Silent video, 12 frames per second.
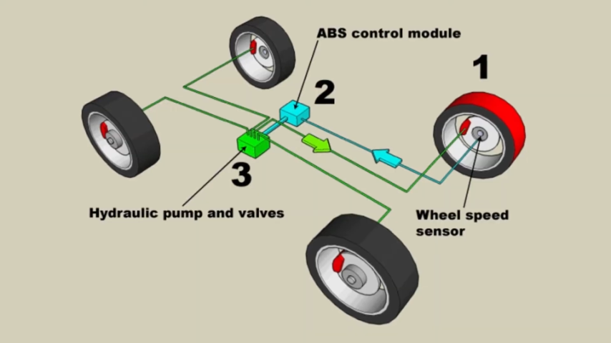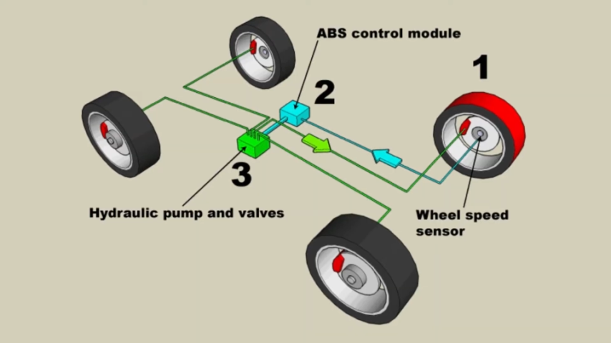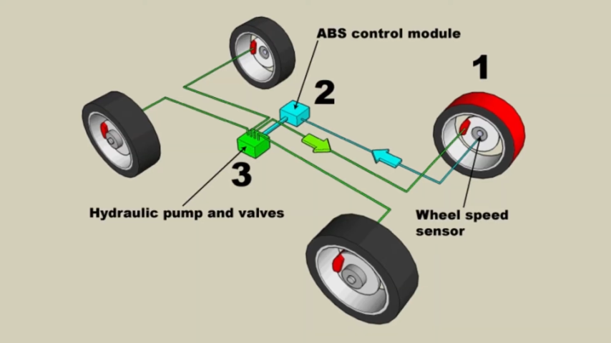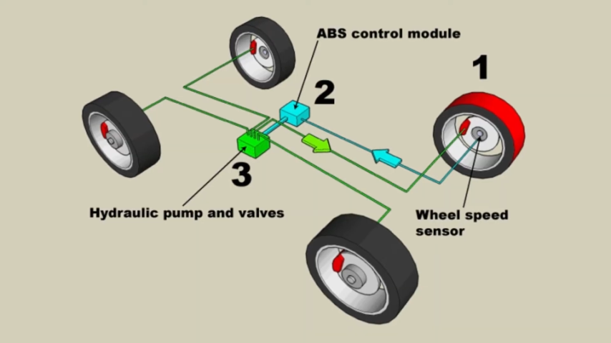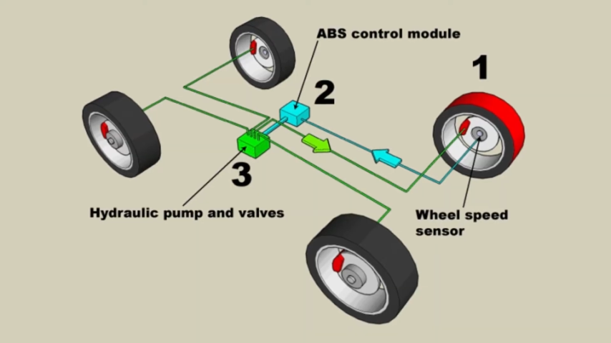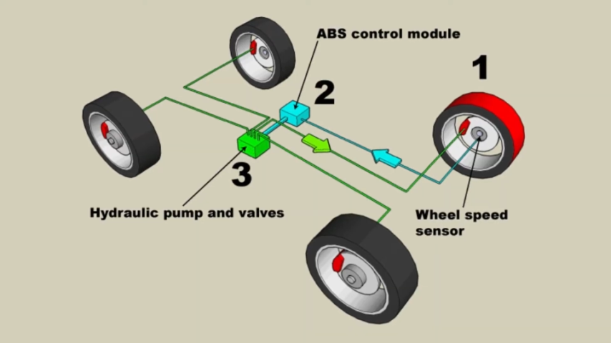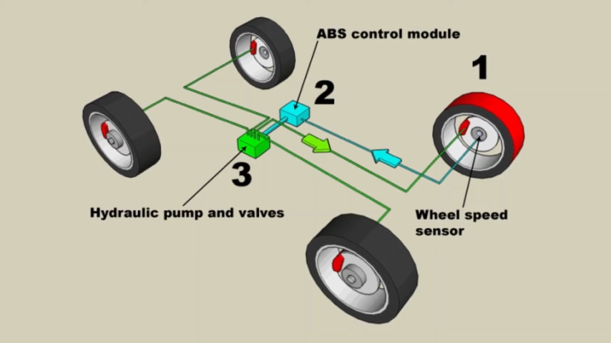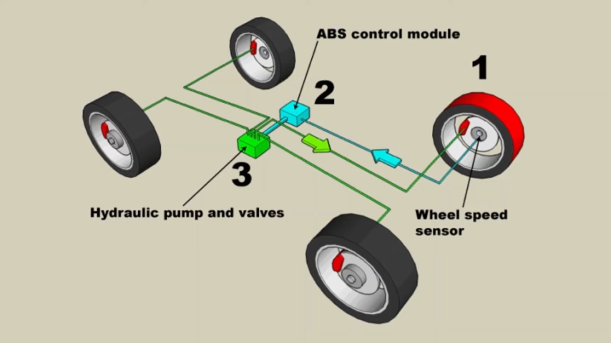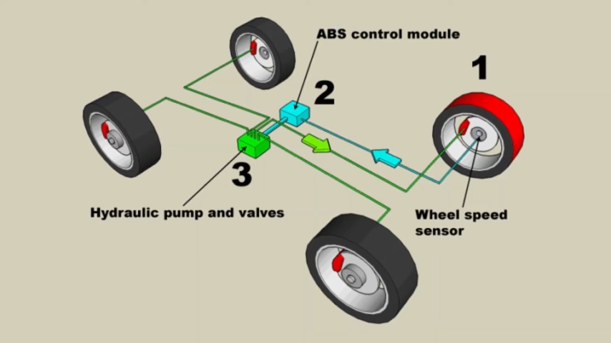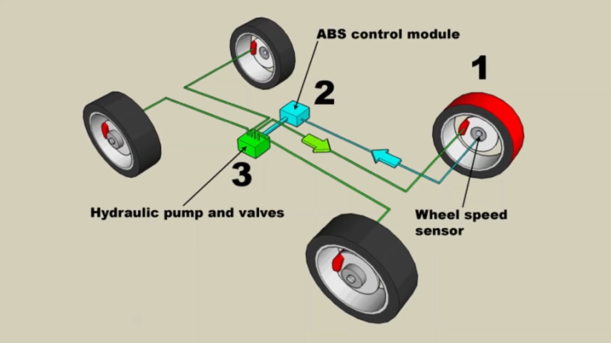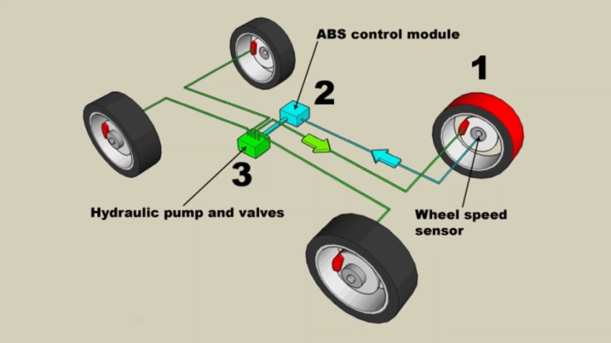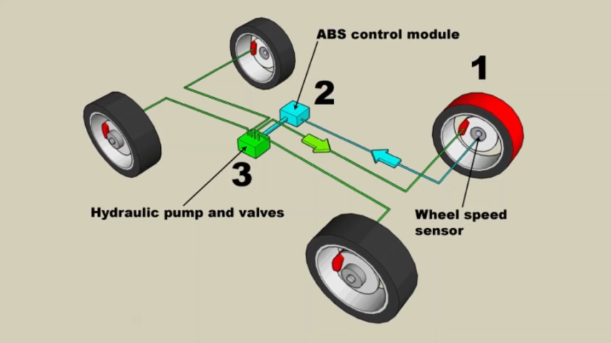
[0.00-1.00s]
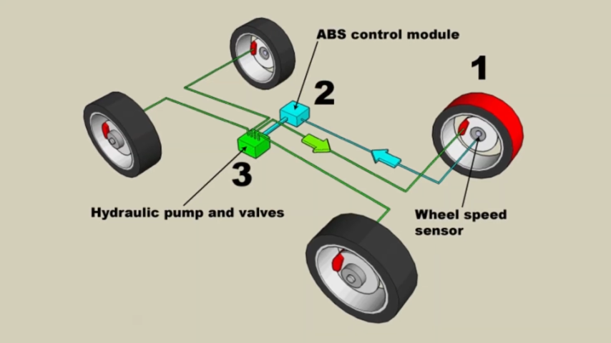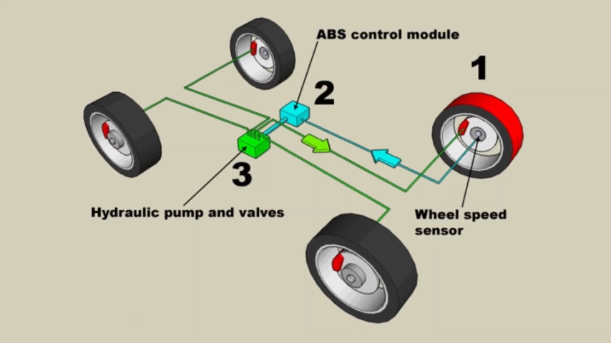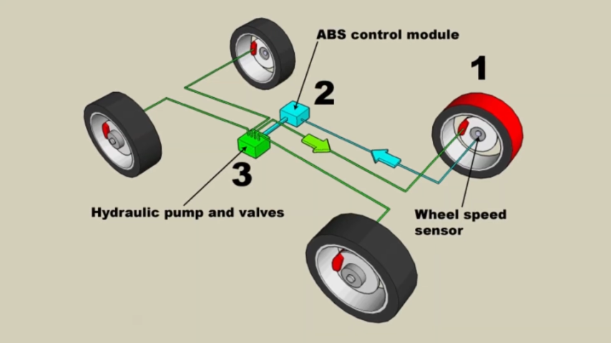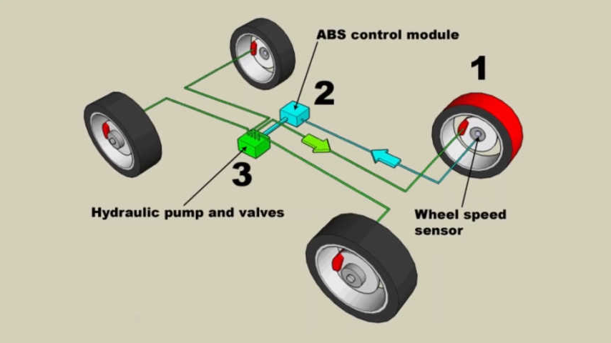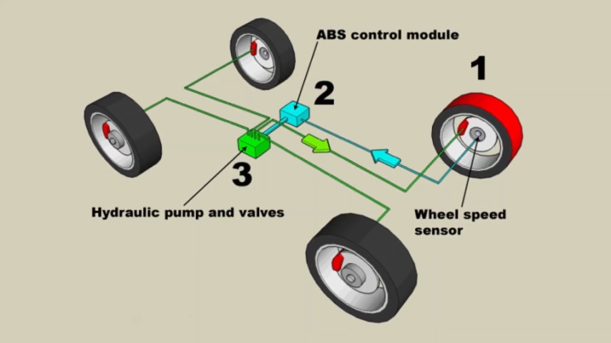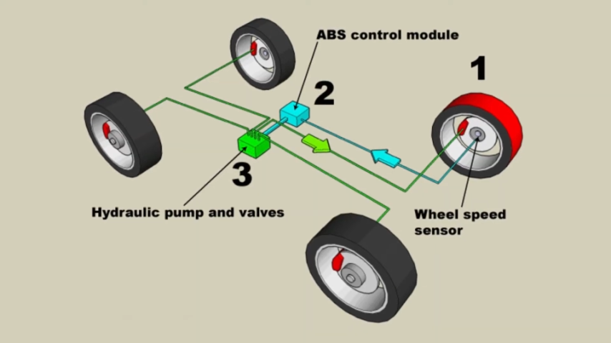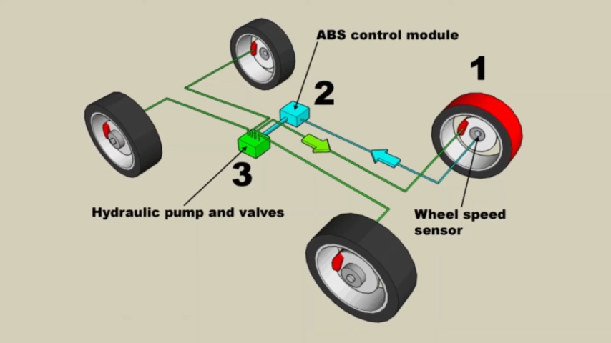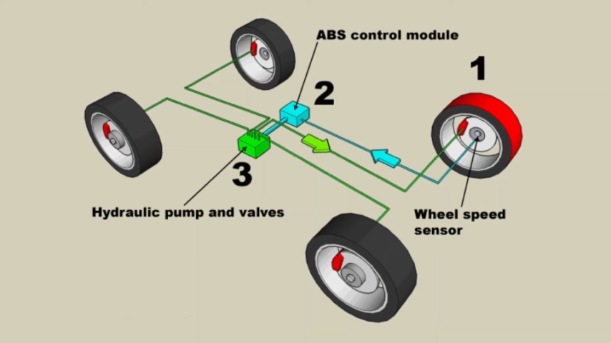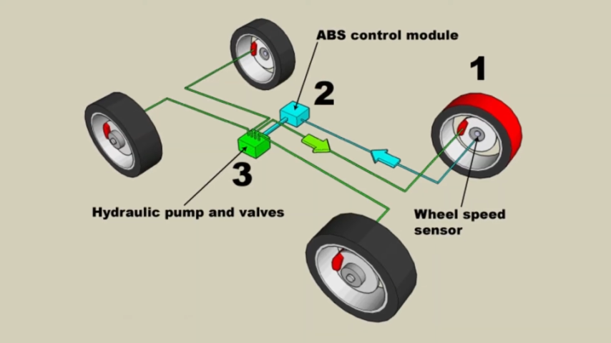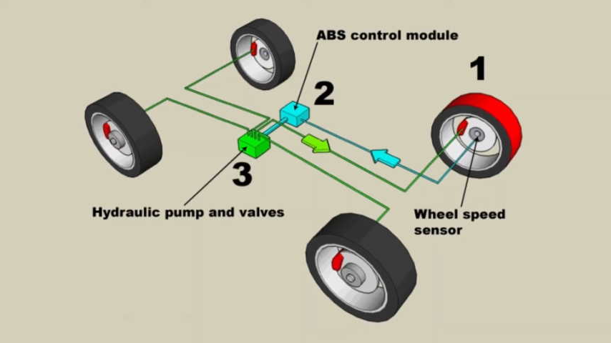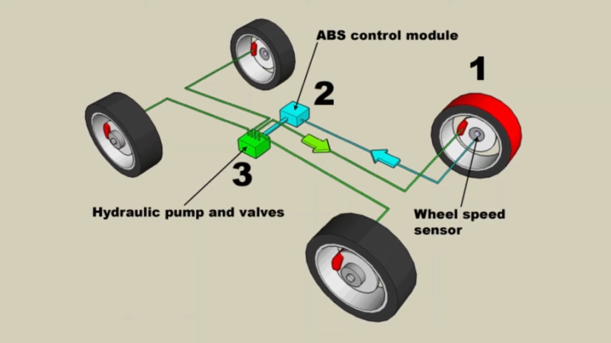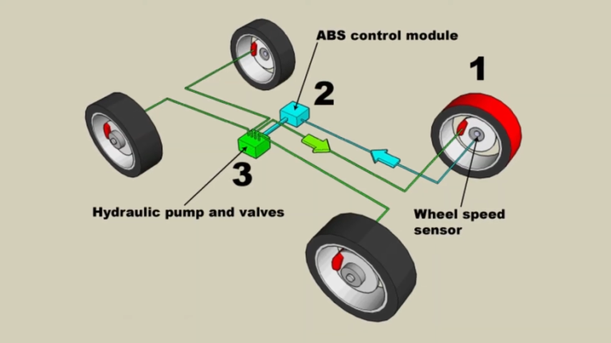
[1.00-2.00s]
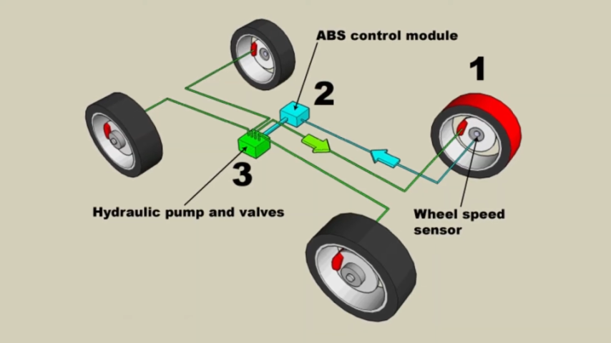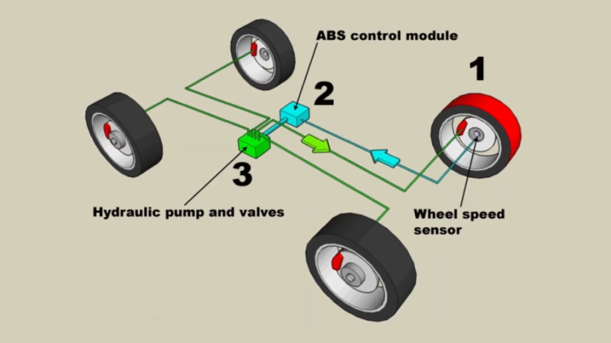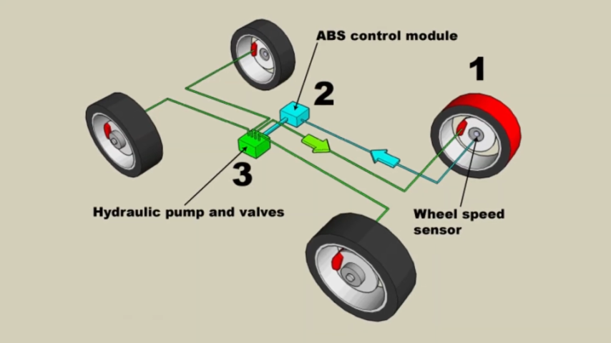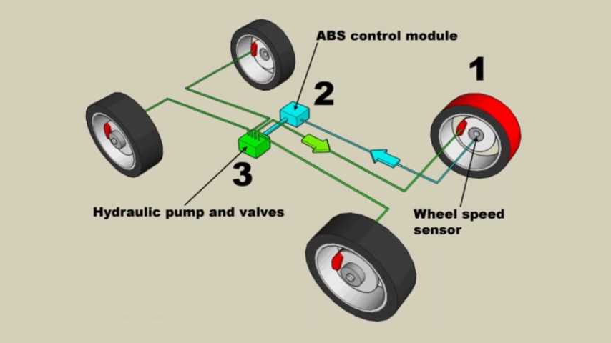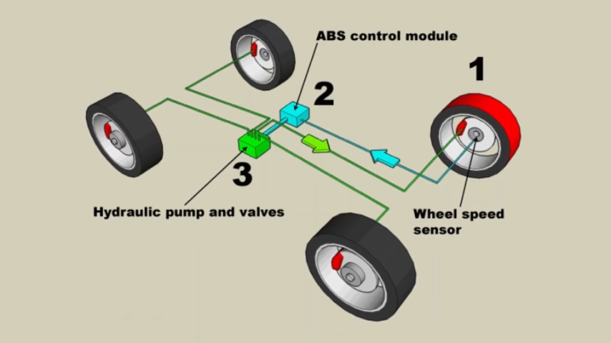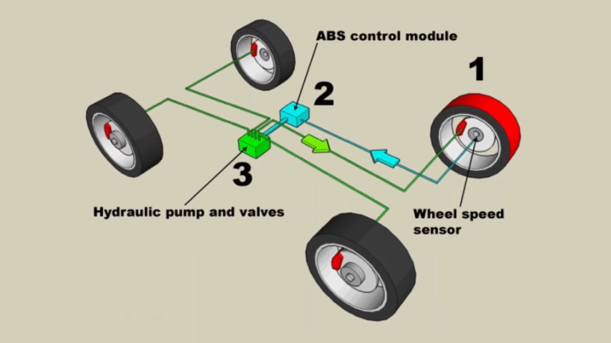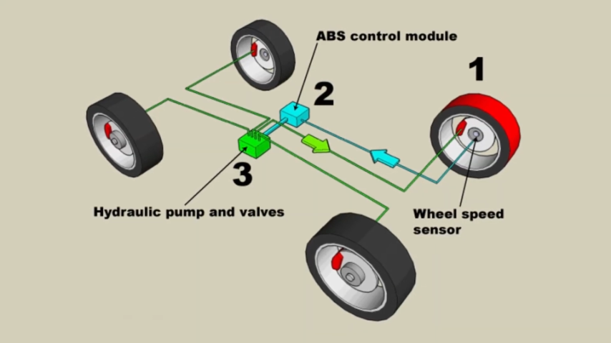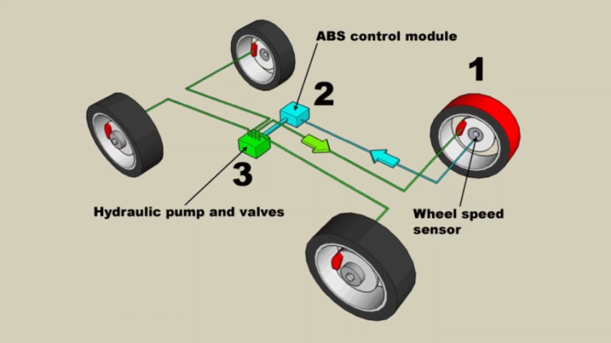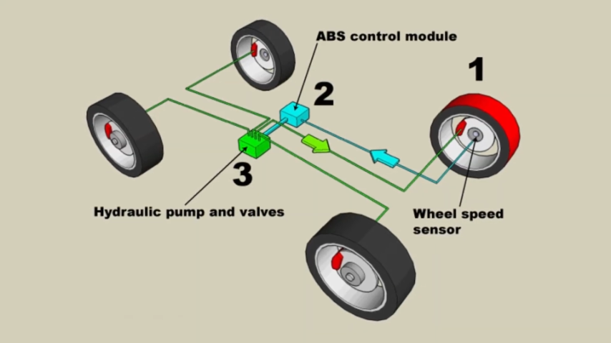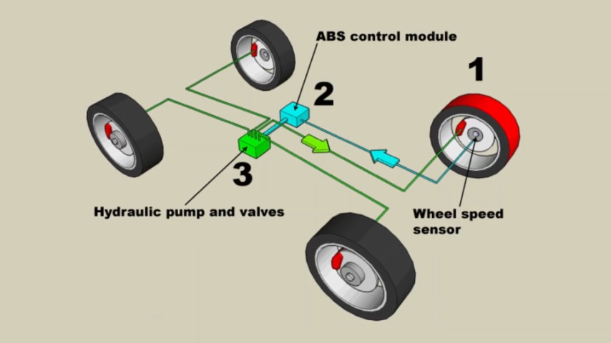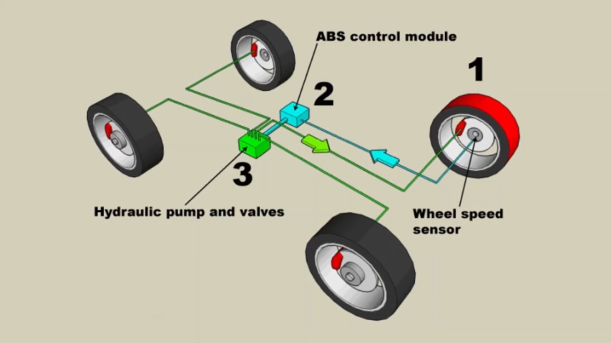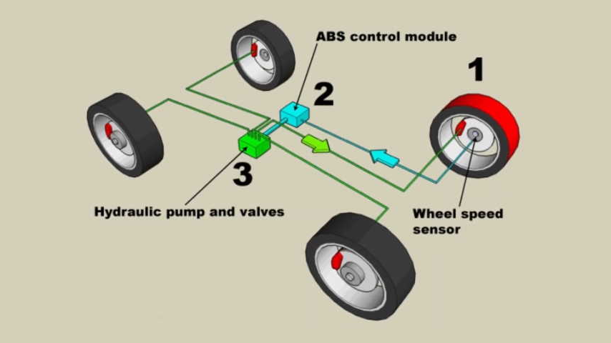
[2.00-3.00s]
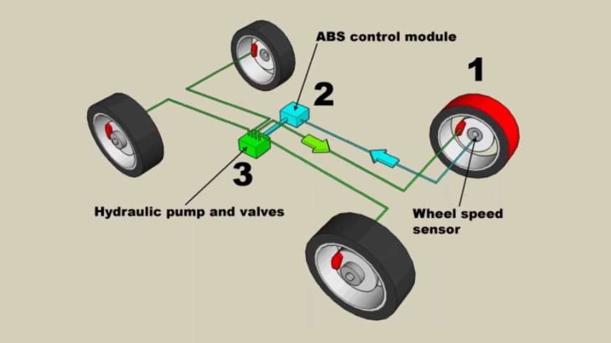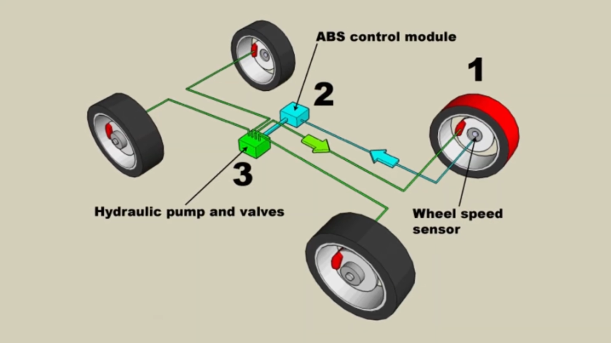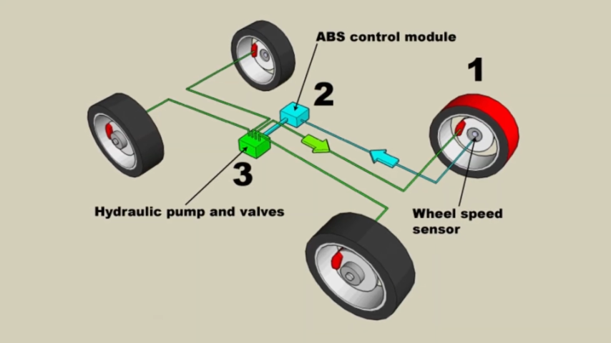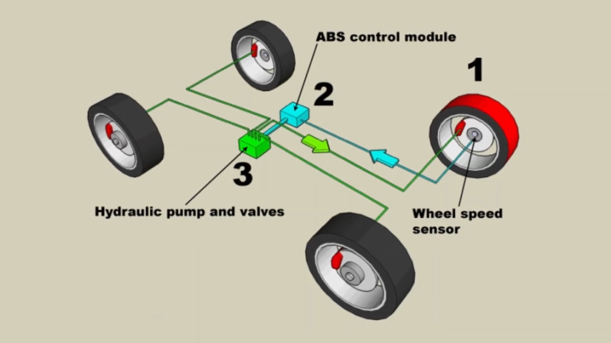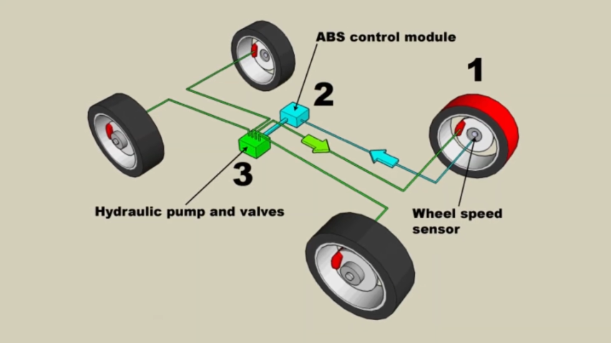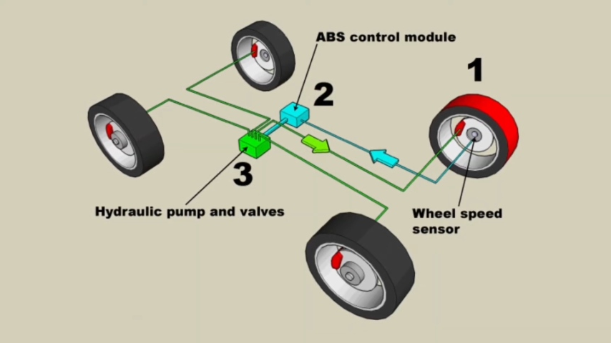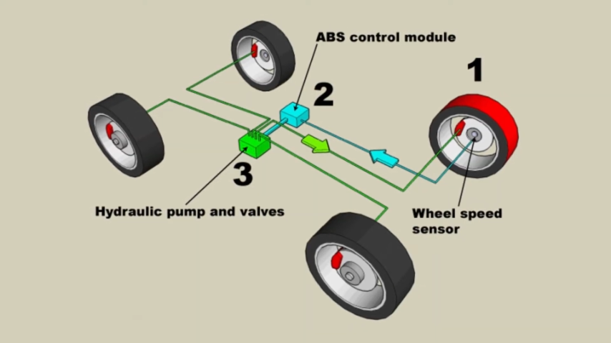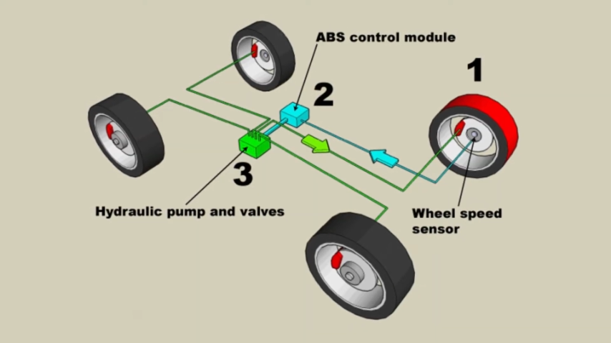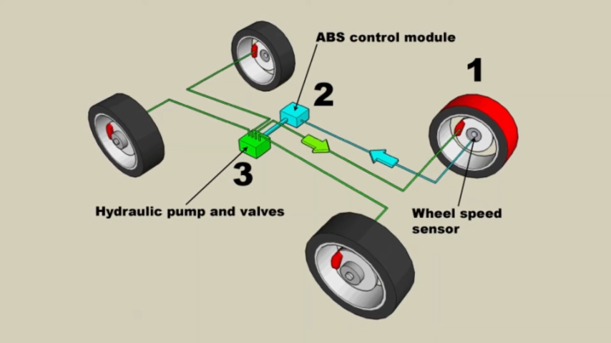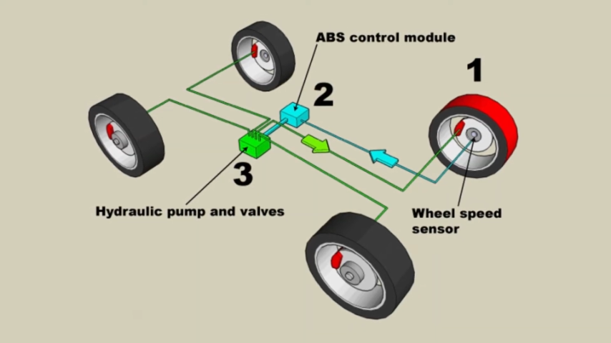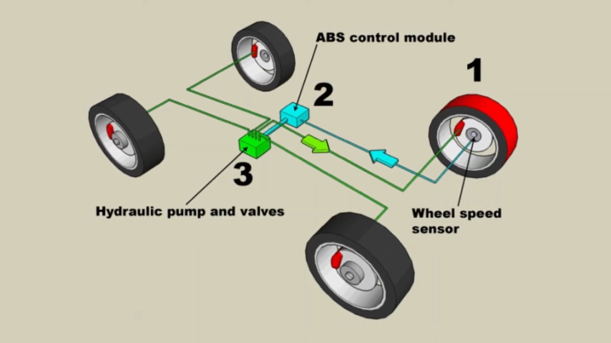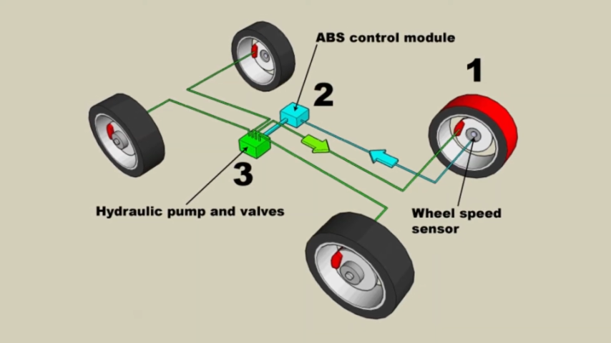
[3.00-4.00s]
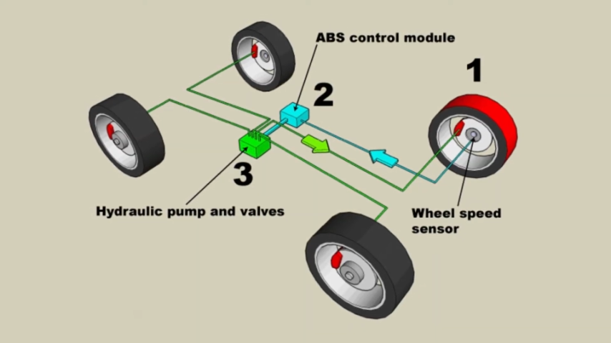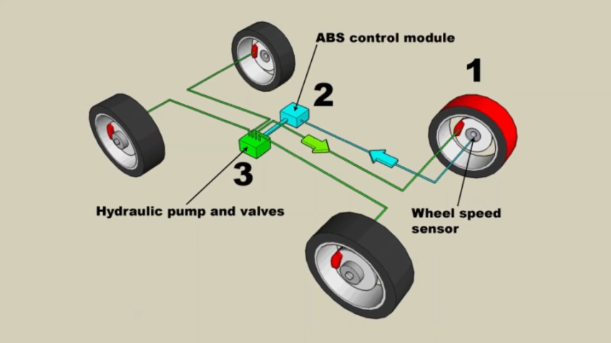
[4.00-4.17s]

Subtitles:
No face is visible, so there are no lips to read.